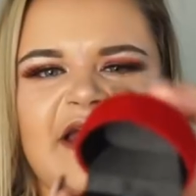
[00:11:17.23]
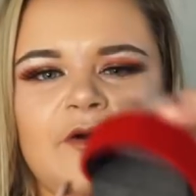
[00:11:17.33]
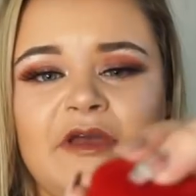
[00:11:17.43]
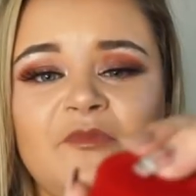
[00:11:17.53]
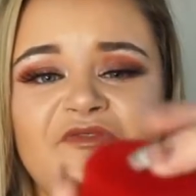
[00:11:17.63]

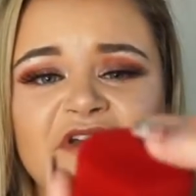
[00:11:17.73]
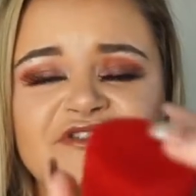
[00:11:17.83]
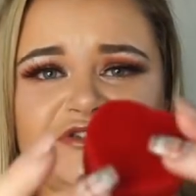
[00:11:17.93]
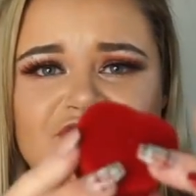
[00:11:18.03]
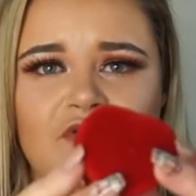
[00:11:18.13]
okay, well,
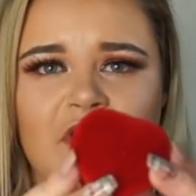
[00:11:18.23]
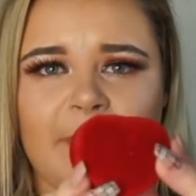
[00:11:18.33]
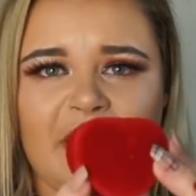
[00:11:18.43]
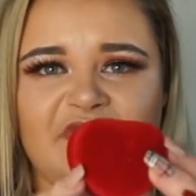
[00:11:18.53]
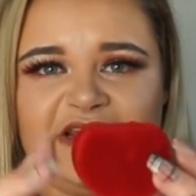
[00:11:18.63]
first just talk
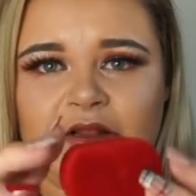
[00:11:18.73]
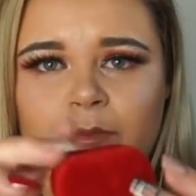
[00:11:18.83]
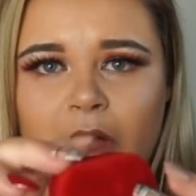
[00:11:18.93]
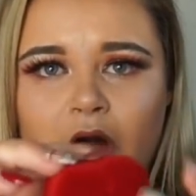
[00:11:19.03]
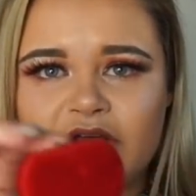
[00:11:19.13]
about the
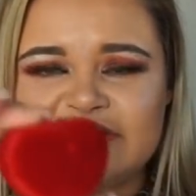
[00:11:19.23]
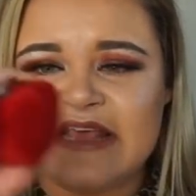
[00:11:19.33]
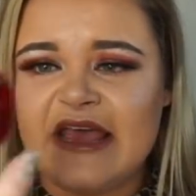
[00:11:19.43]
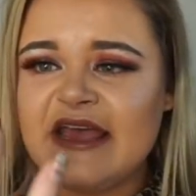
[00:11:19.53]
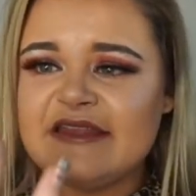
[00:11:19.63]
little box.
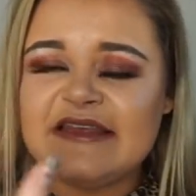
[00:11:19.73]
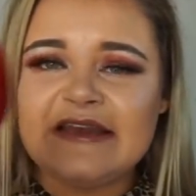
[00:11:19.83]
The